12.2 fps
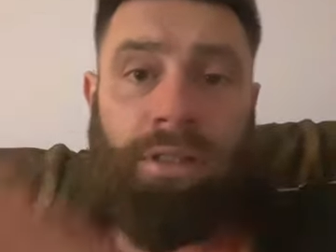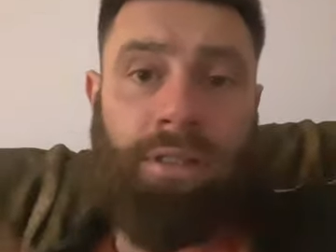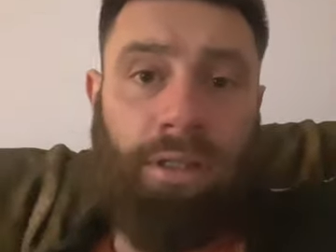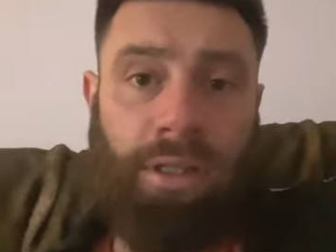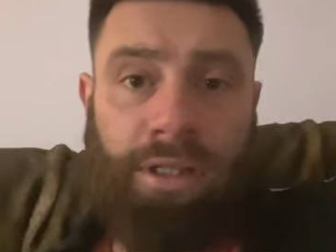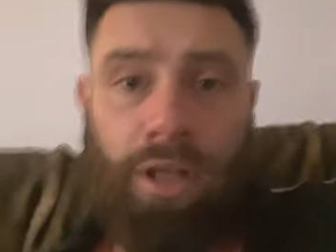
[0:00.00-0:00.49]

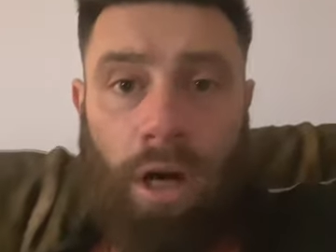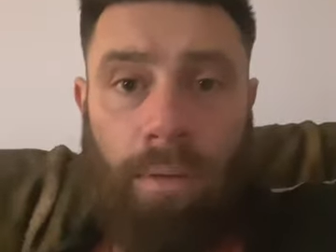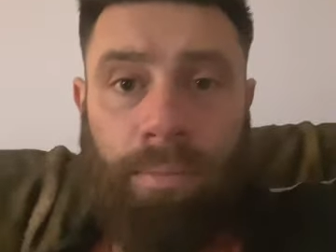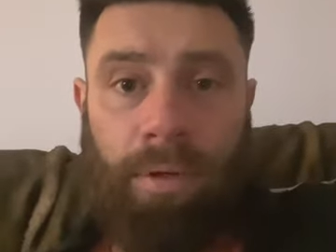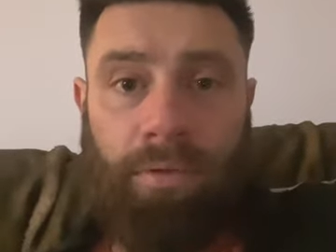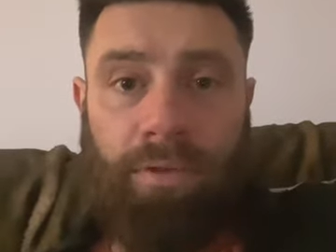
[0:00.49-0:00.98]
to the
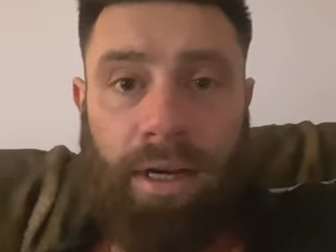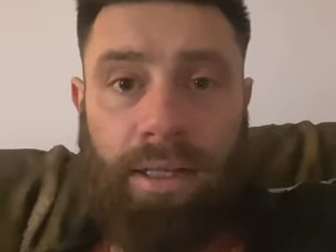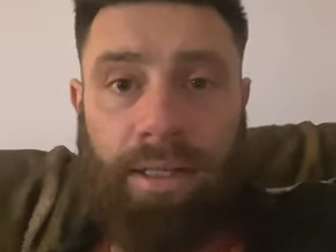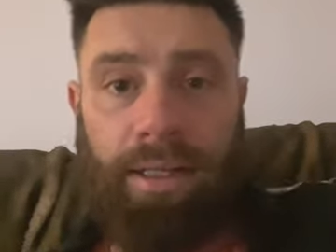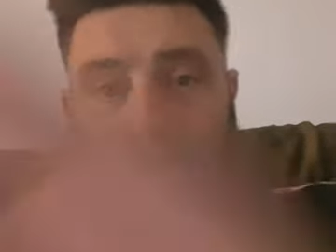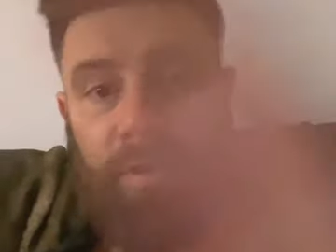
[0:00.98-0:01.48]
top,
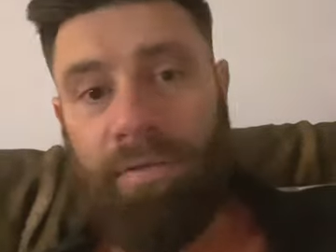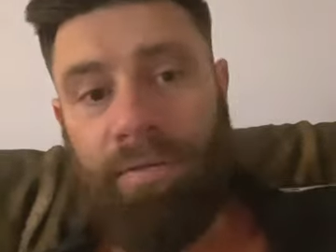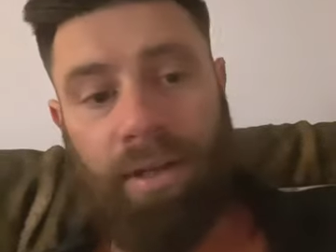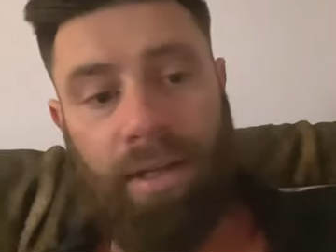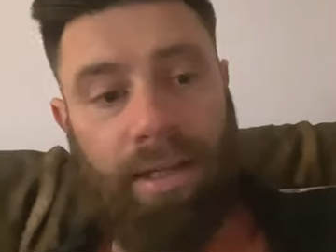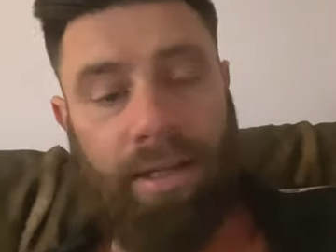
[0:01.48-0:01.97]
right? If you're
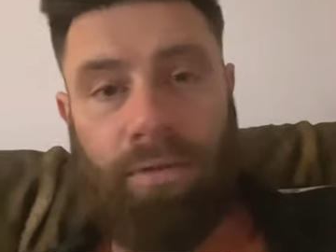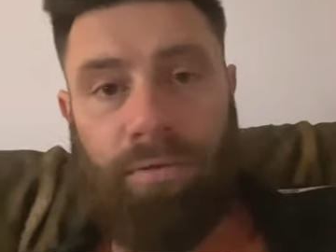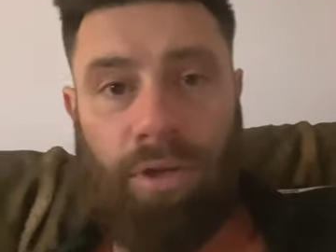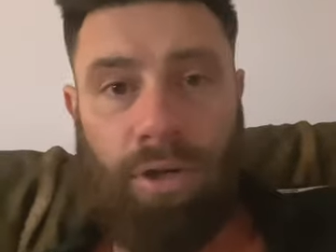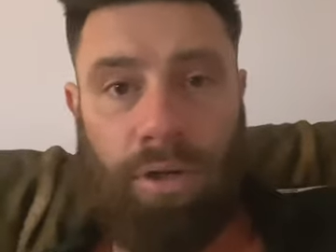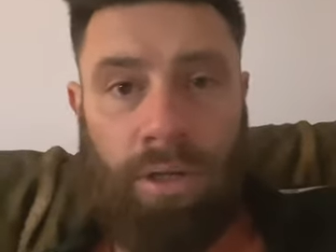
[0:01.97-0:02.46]
feeling in a
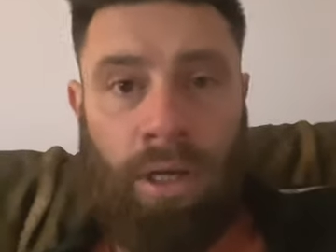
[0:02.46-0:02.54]
rut,